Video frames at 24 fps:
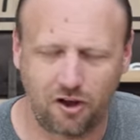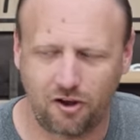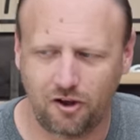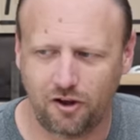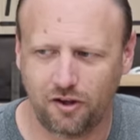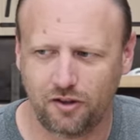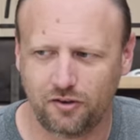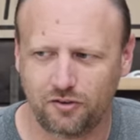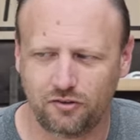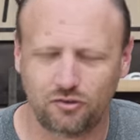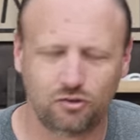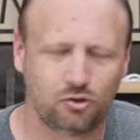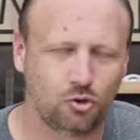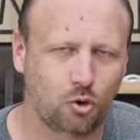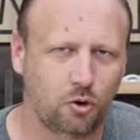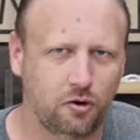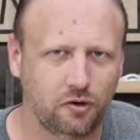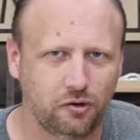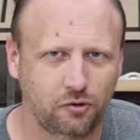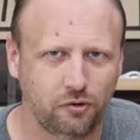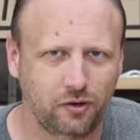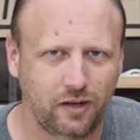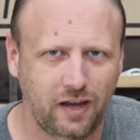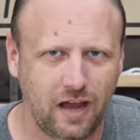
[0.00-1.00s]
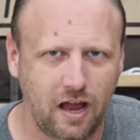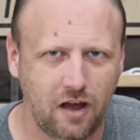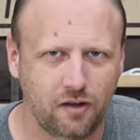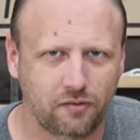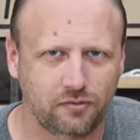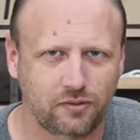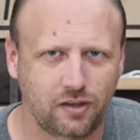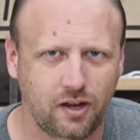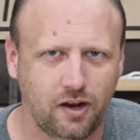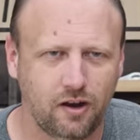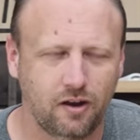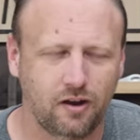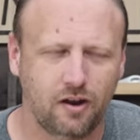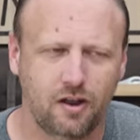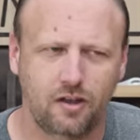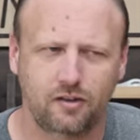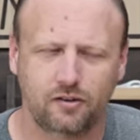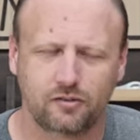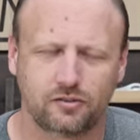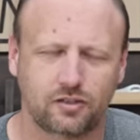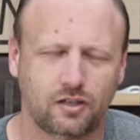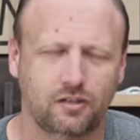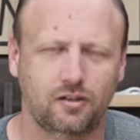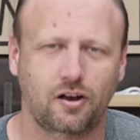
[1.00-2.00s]
on joinery out there.
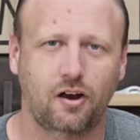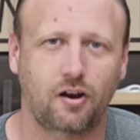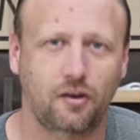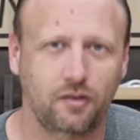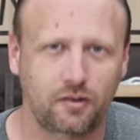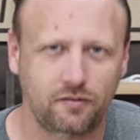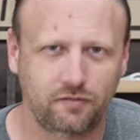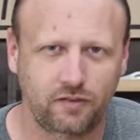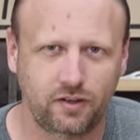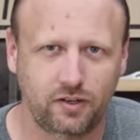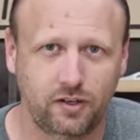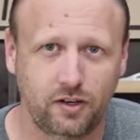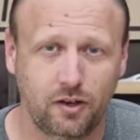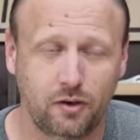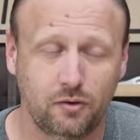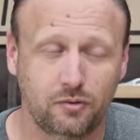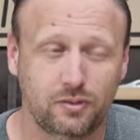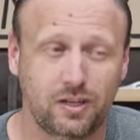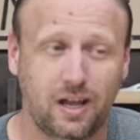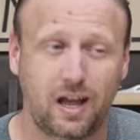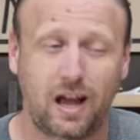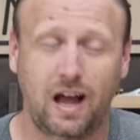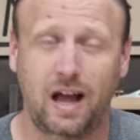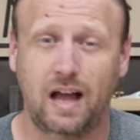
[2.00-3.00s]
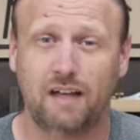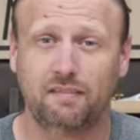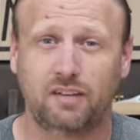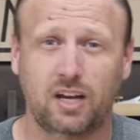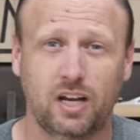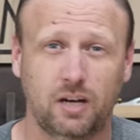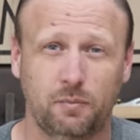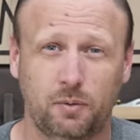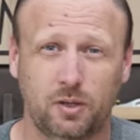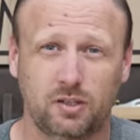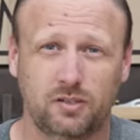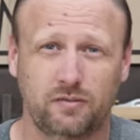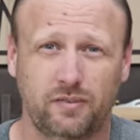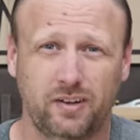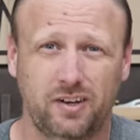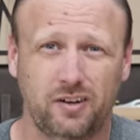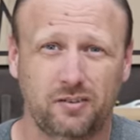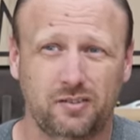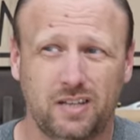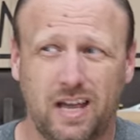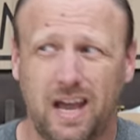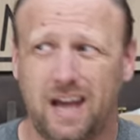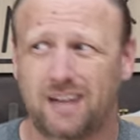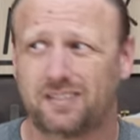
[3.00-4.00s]
There's a ton of videos. I've got a bunch of
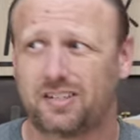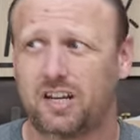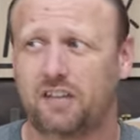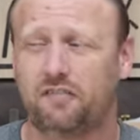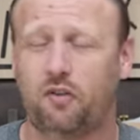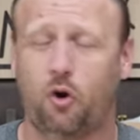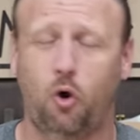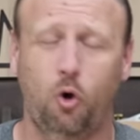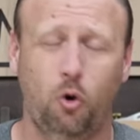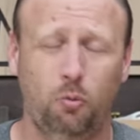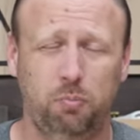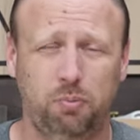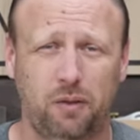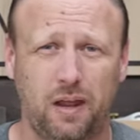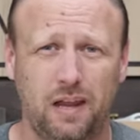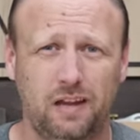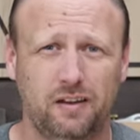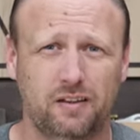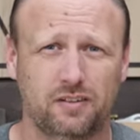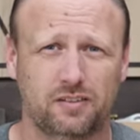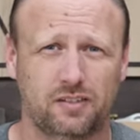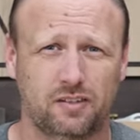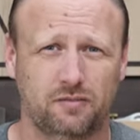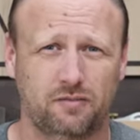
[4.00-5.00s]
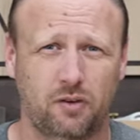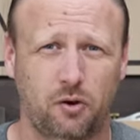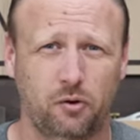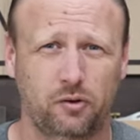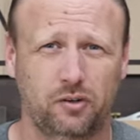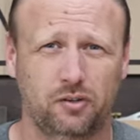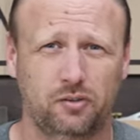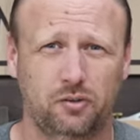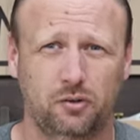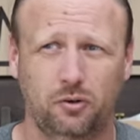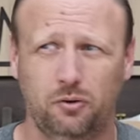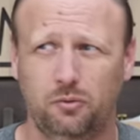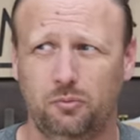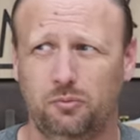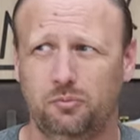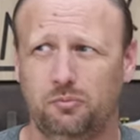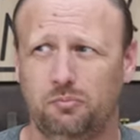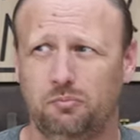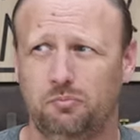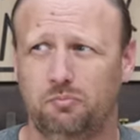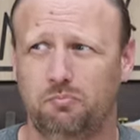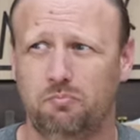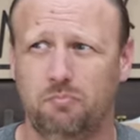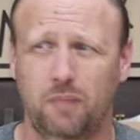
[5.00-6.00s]
videos. Actually, I have a whole playlist devoted to
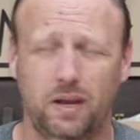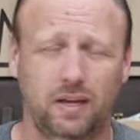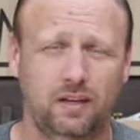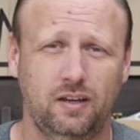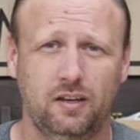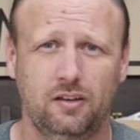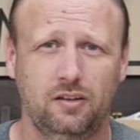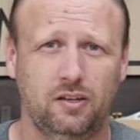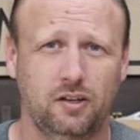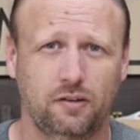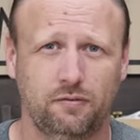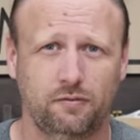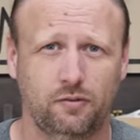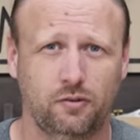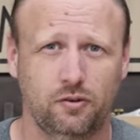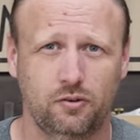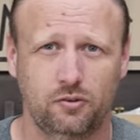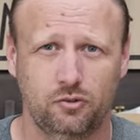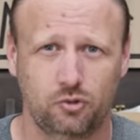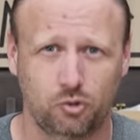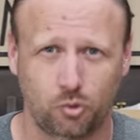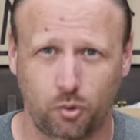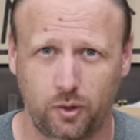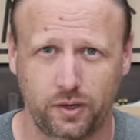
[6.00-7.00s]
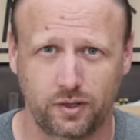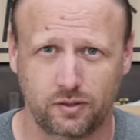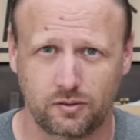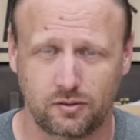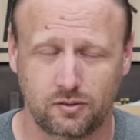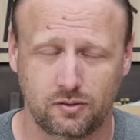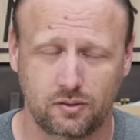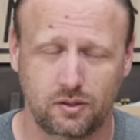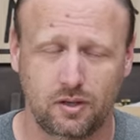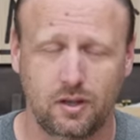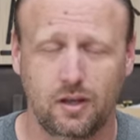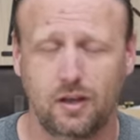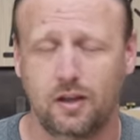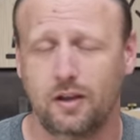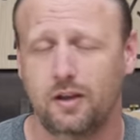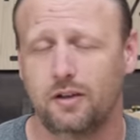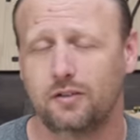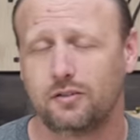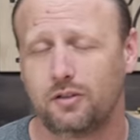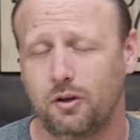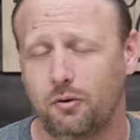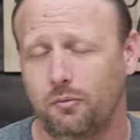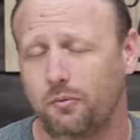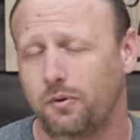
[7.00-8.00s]
making different joints.
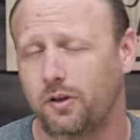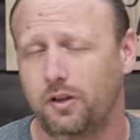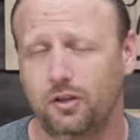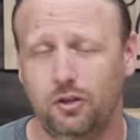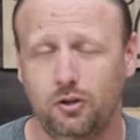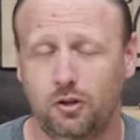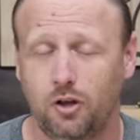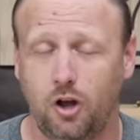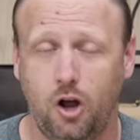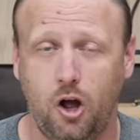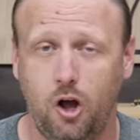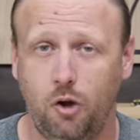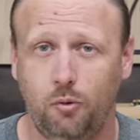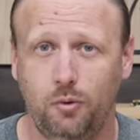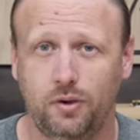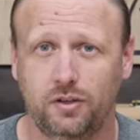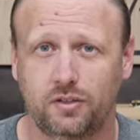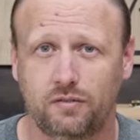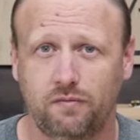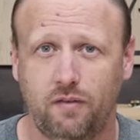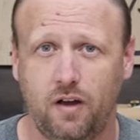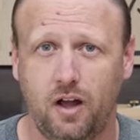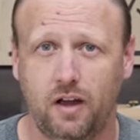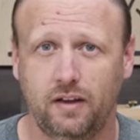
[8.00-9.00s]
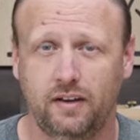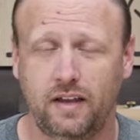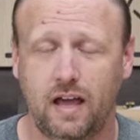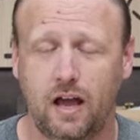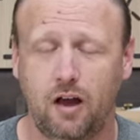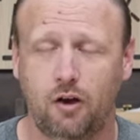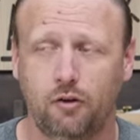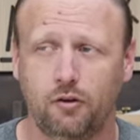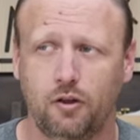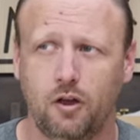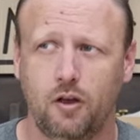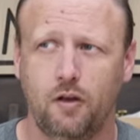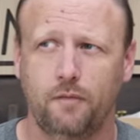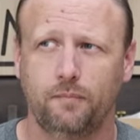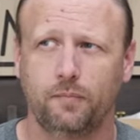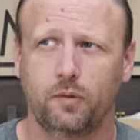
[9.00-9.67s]
So you could always find out